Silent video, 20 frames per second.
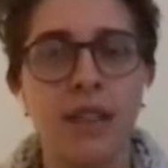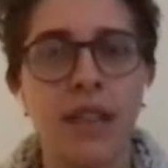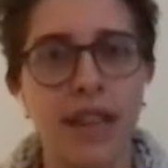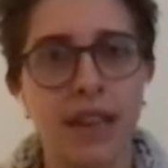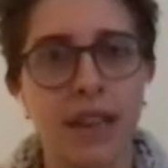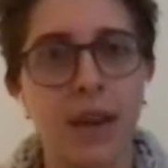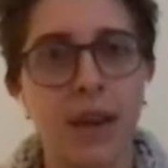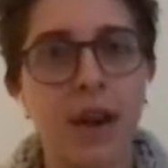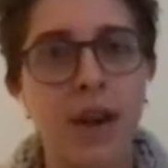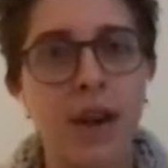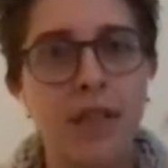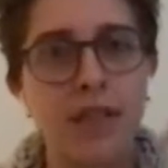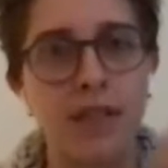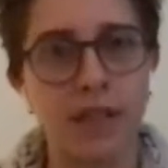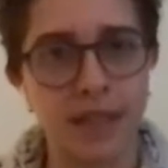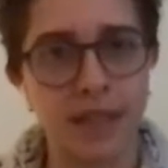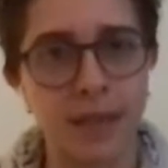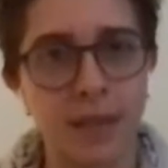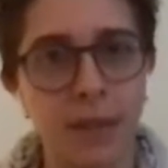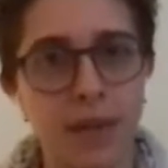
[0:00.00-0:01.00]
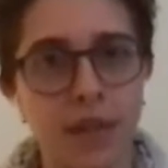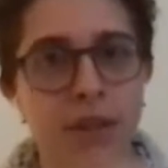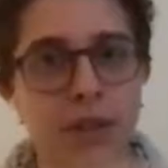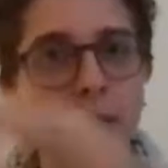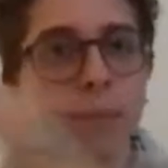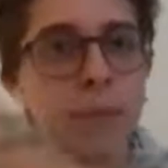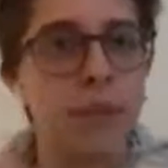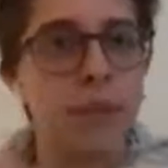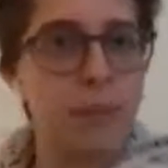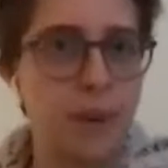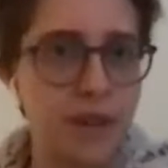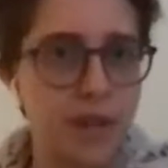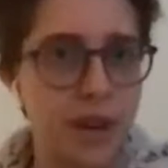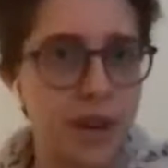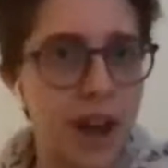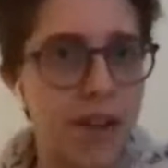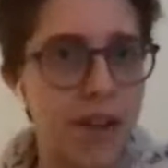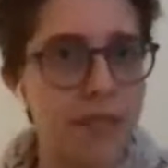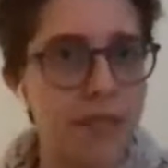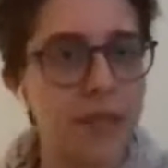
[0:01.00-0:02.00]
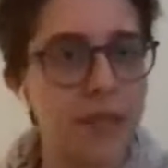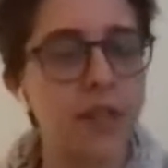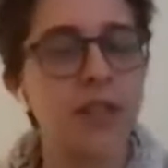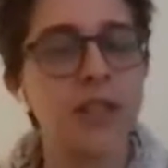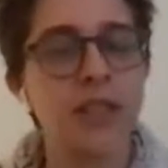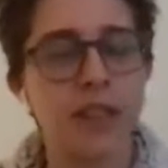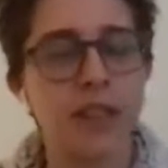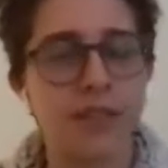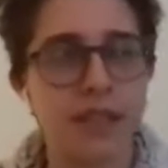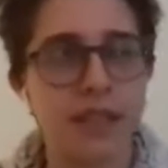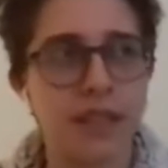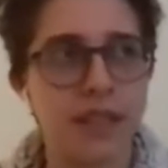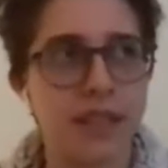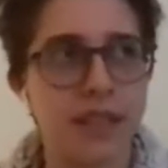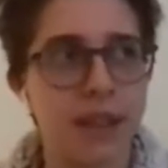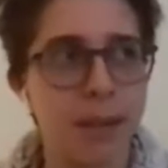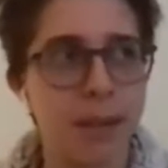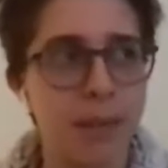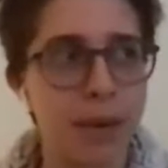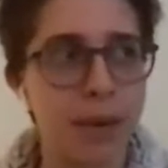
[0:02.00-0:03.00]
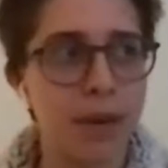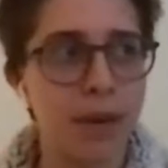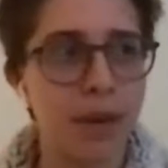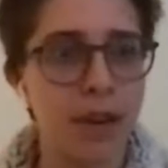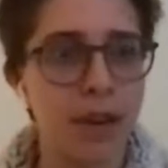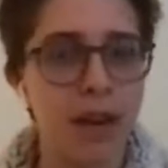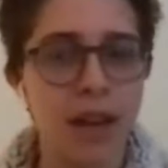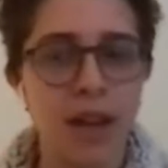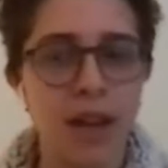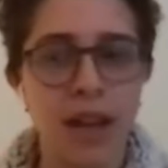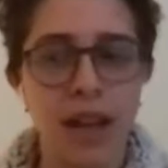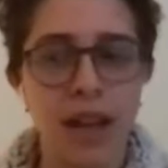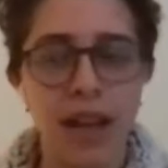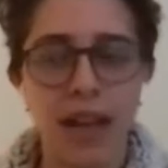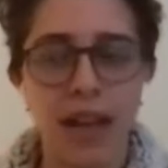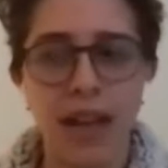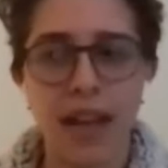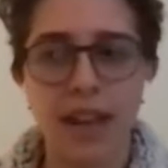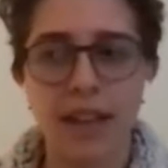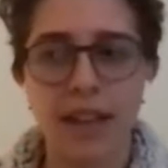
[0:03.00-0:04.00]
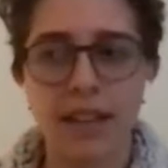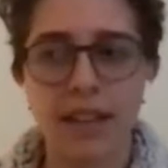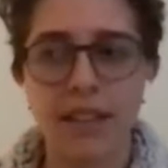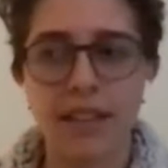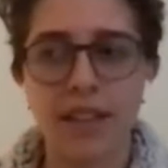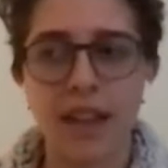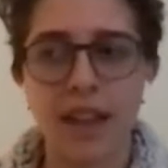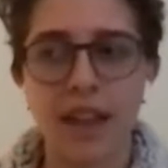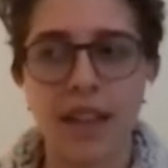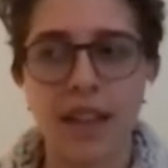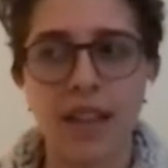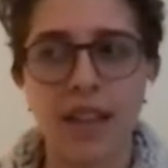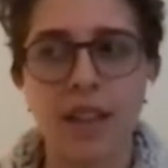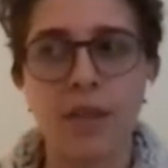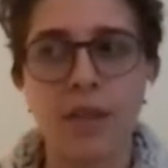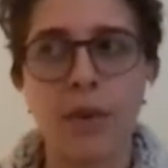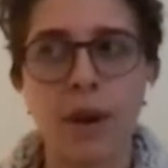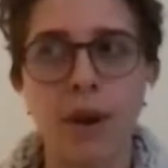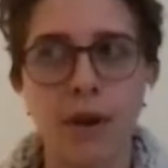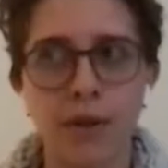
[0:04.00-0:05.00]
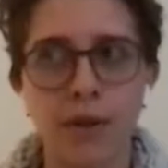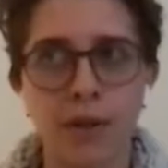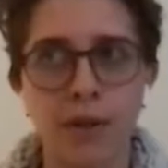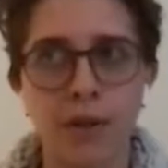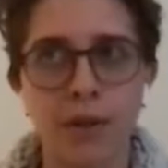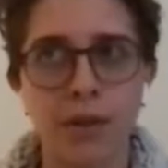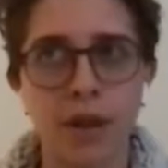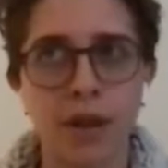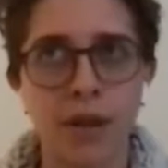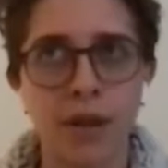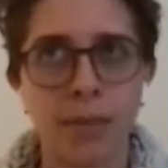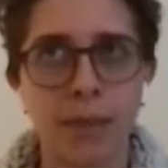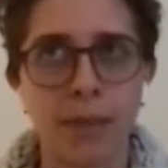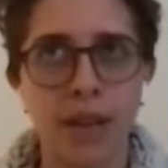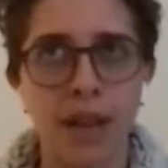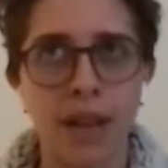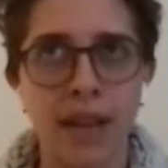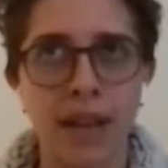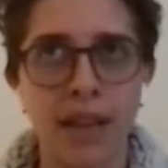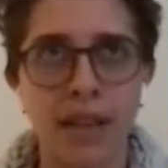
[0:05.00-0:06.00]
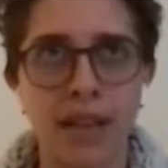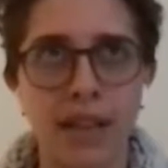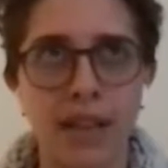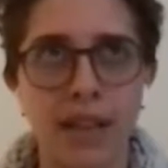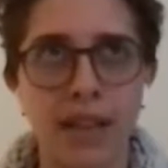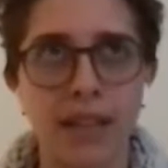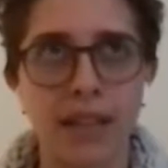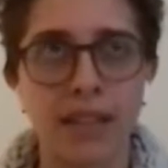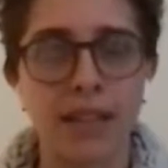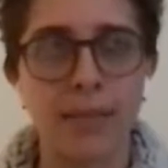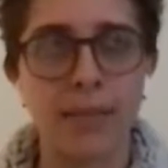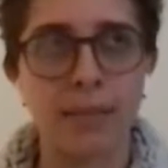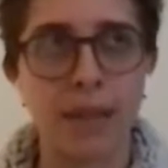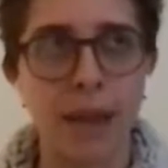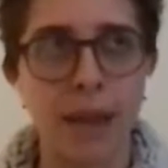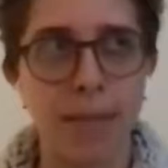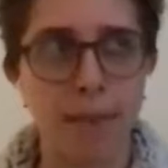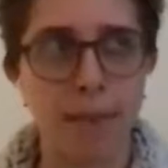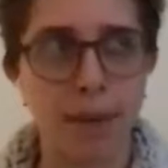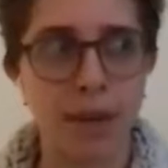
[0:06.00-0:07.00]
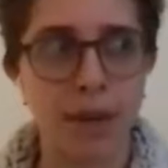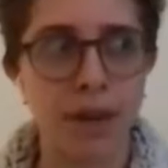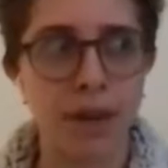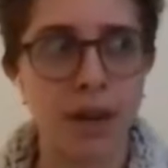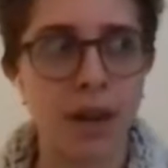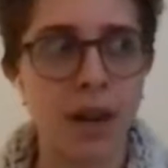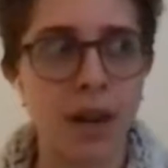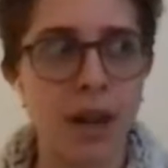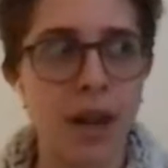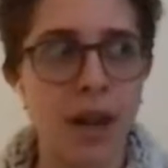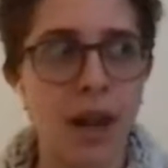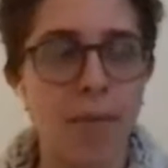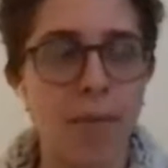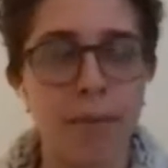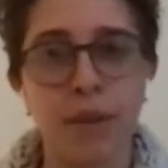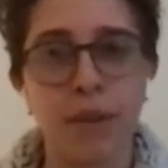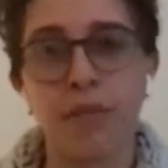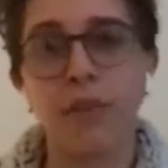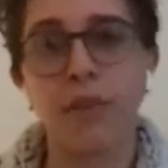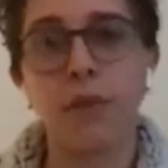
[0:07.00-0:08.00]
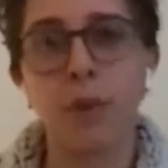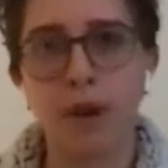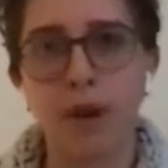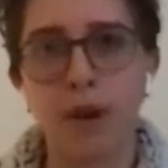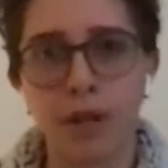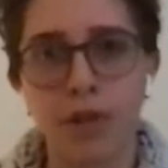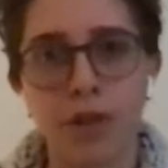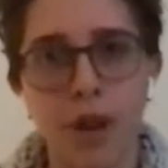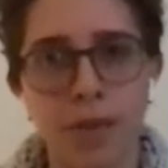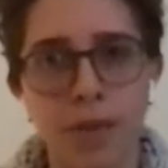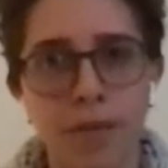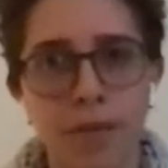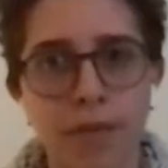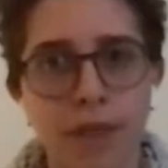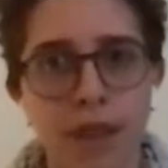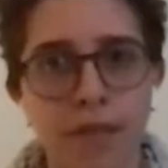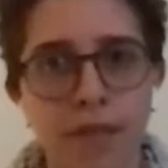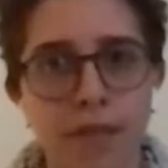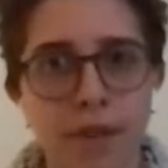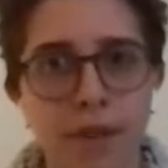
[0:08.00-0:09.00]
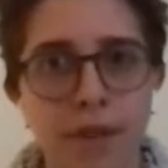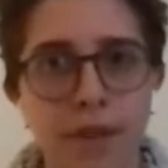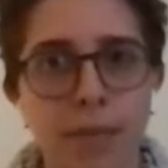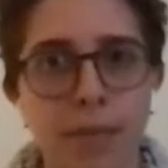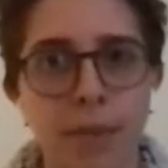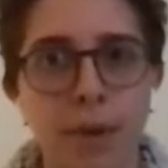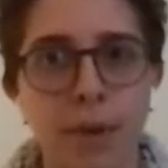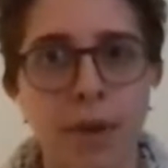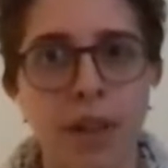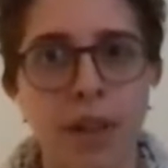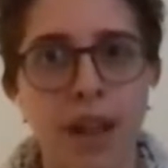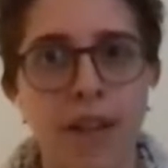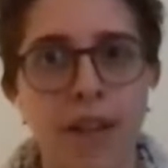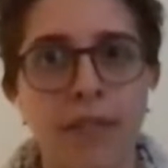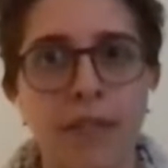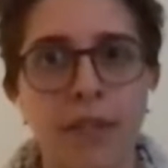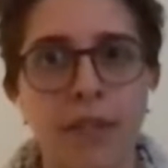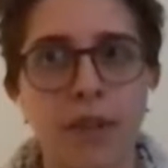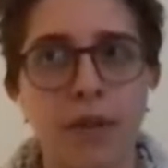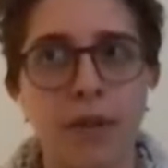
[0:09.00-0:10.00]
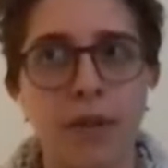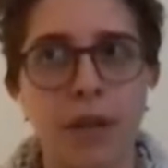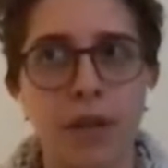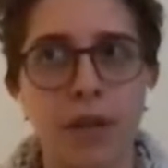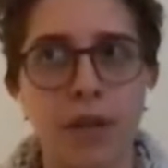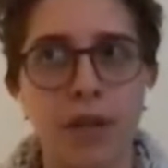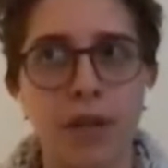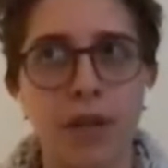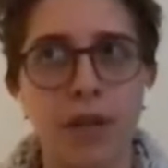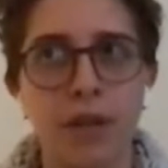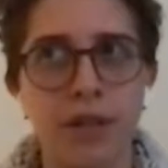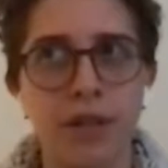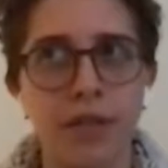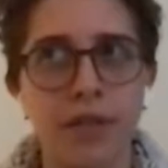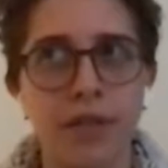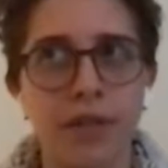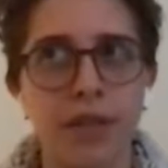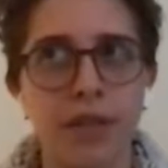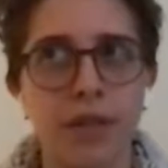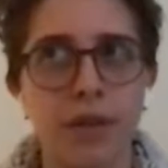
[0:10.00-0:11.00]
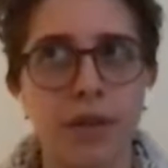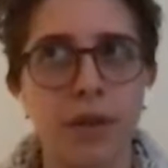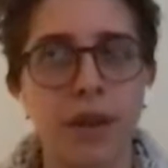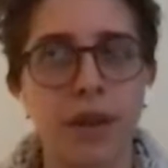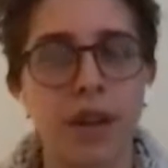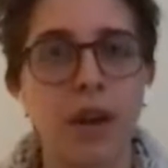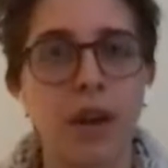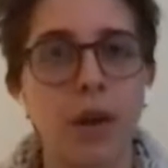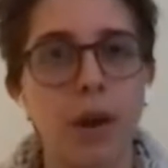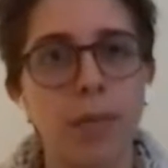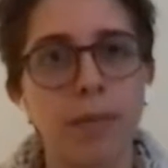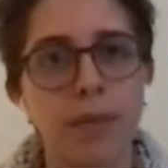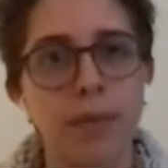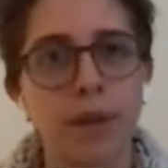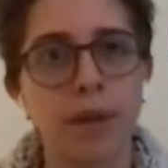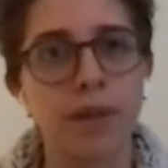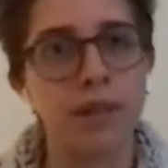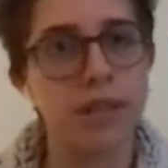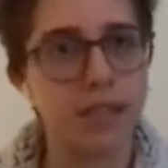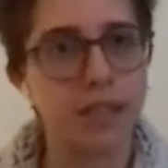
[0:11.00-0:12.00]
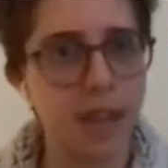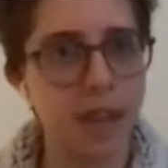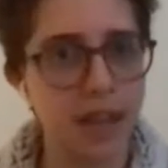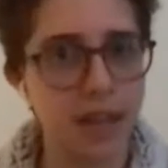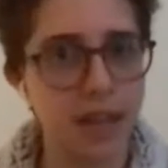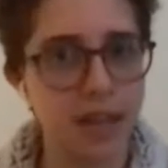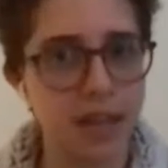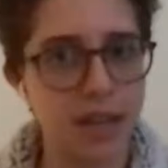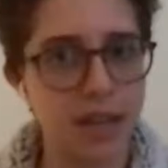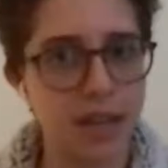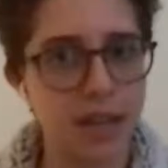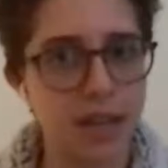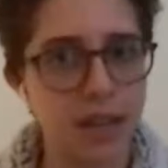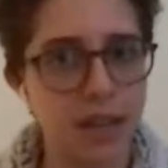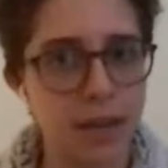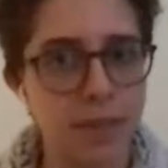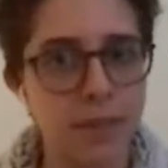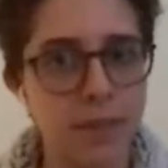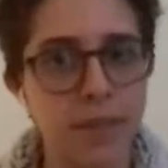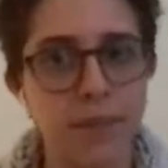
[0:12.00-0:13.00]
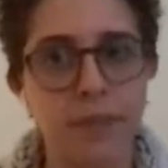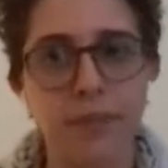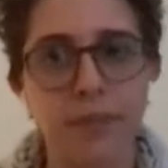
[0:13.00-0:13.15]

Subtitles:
like not this winter, but the winter after instead of in the summer. And I think you also start applying like in September. But if you want a job for that first summer, you'll have to arrange it yourself because Laurier co-op starts in second year.